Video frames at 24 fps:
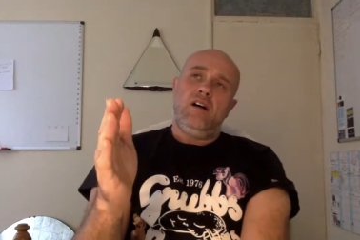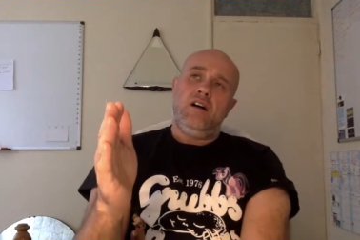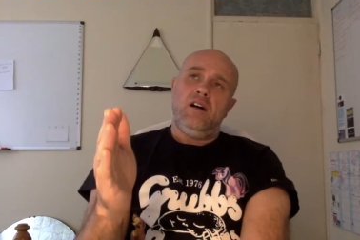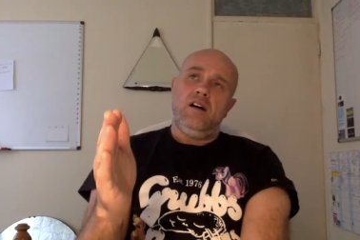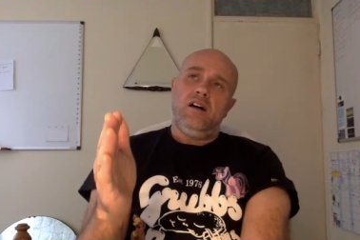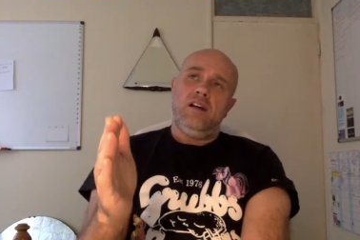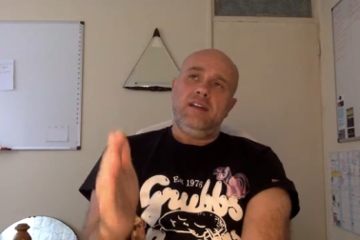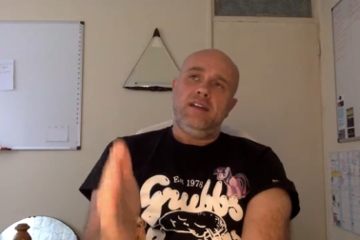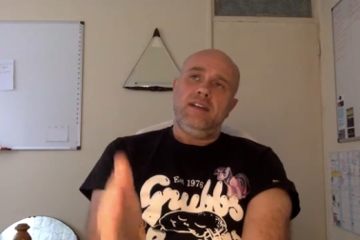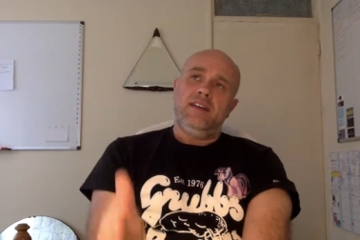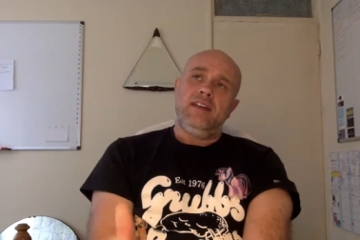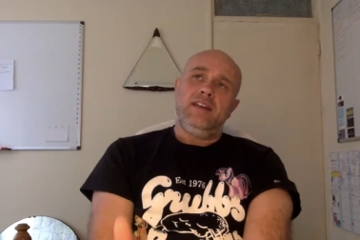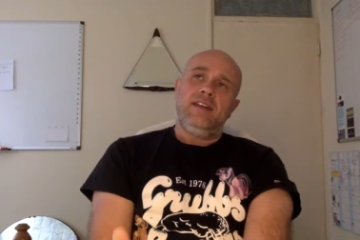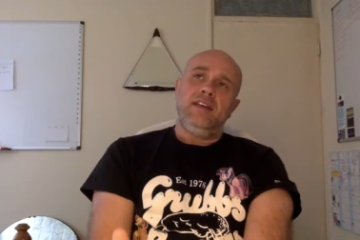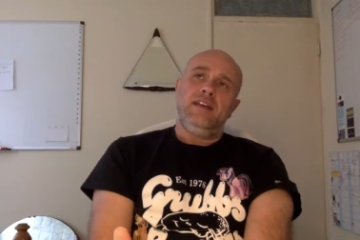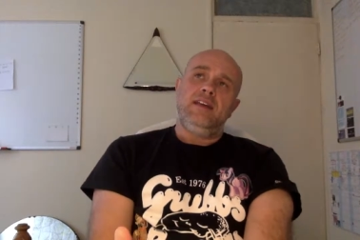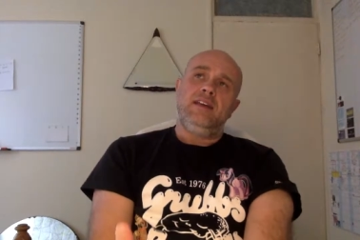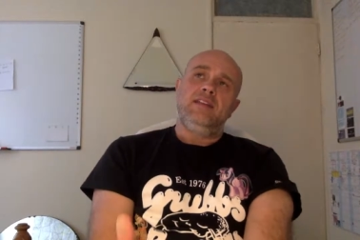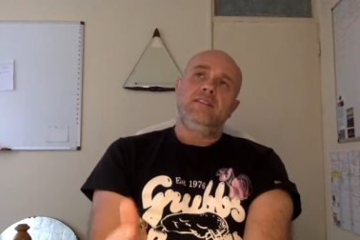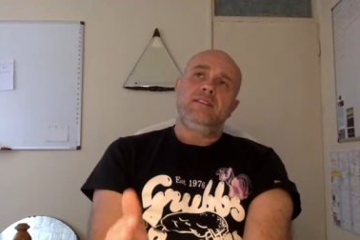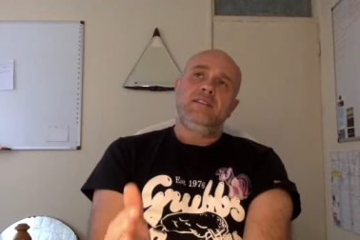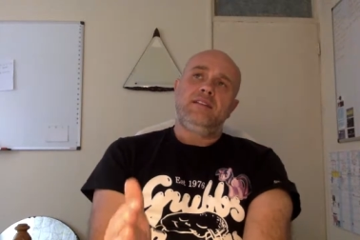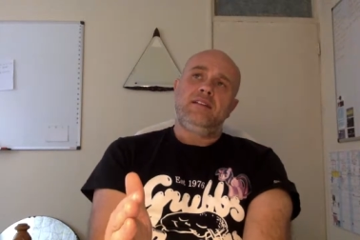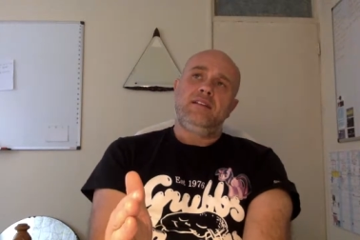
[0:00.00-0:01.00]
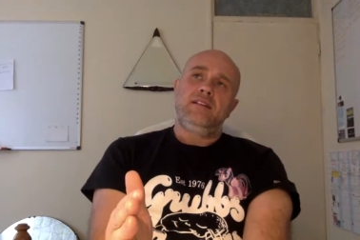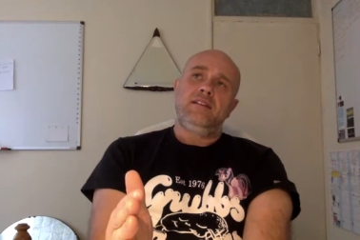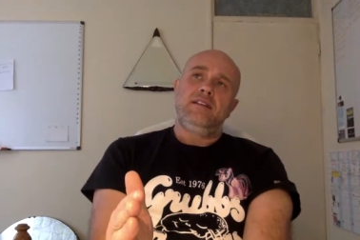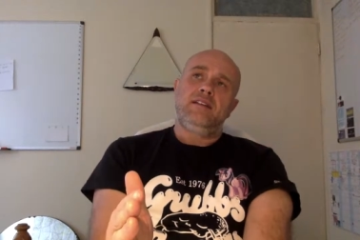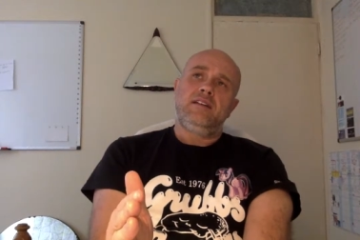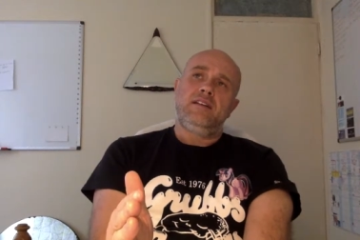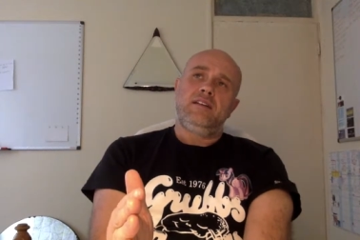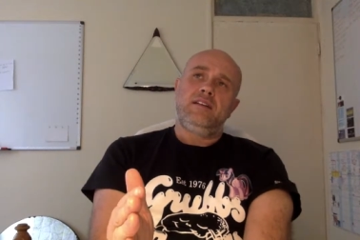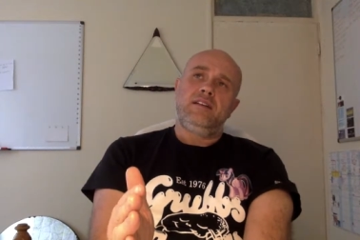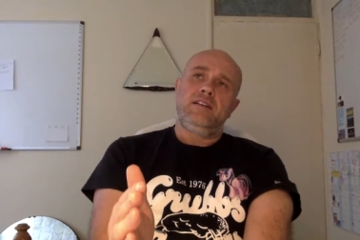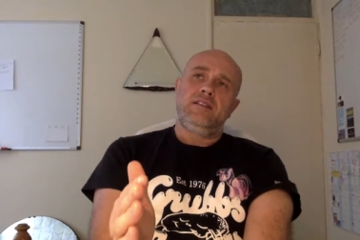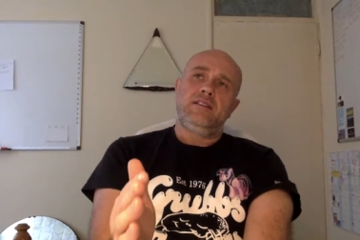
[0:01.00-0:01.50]
I need
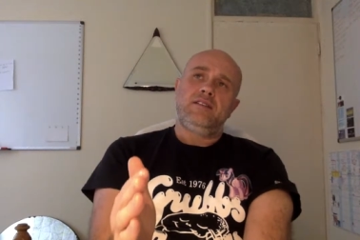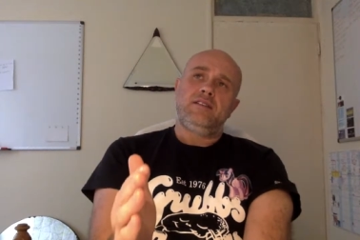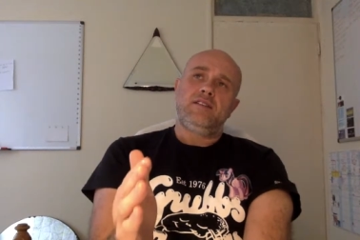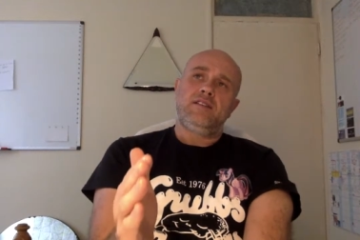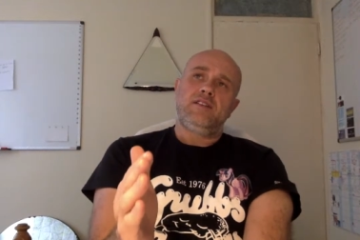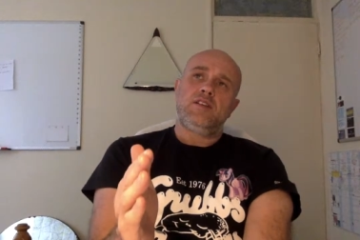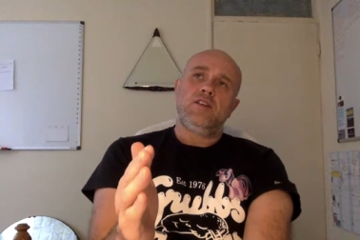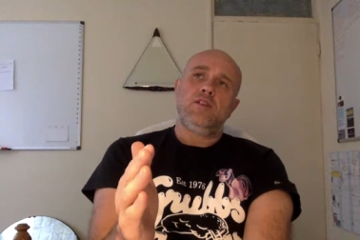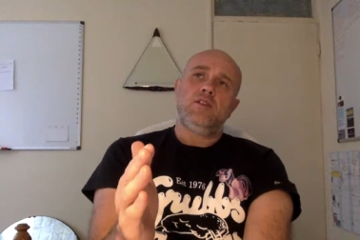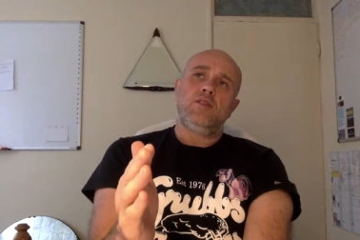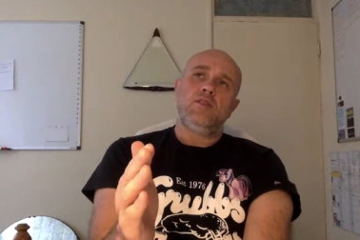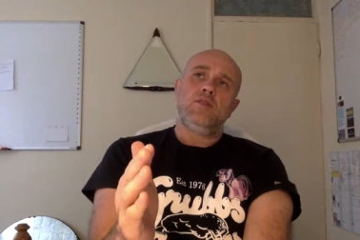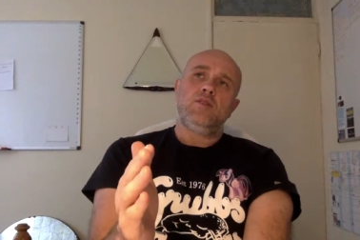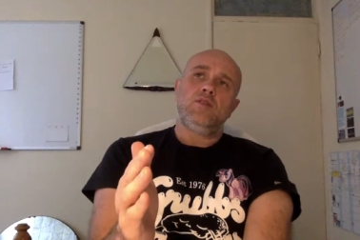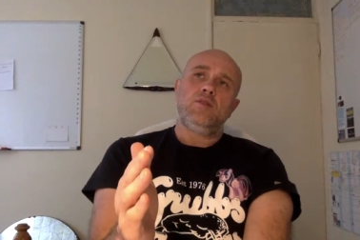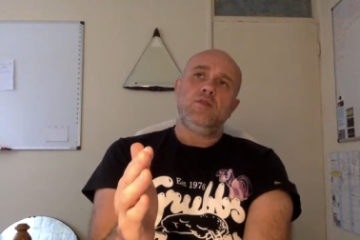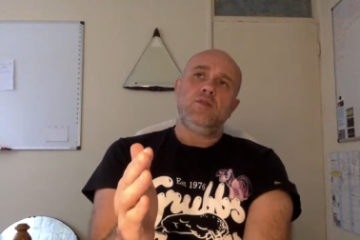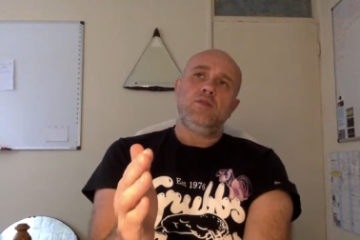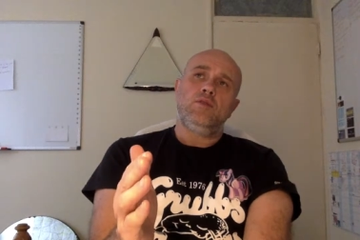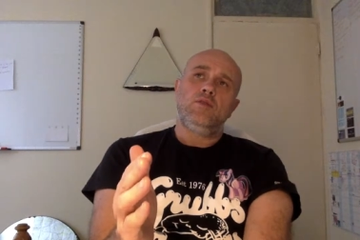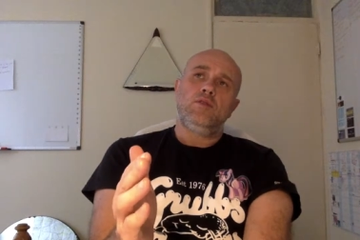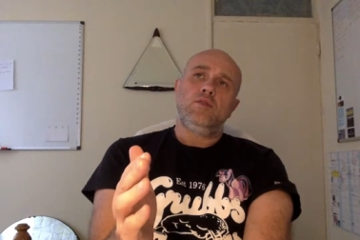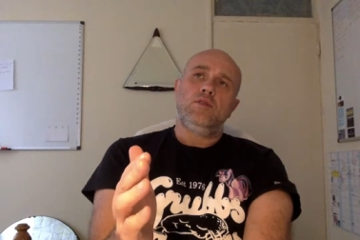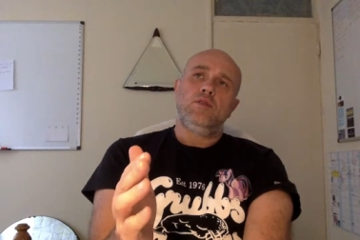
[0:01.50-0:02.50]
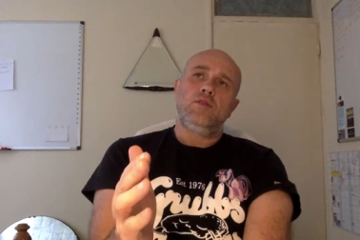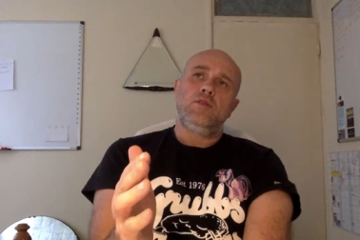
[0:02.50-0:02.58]
to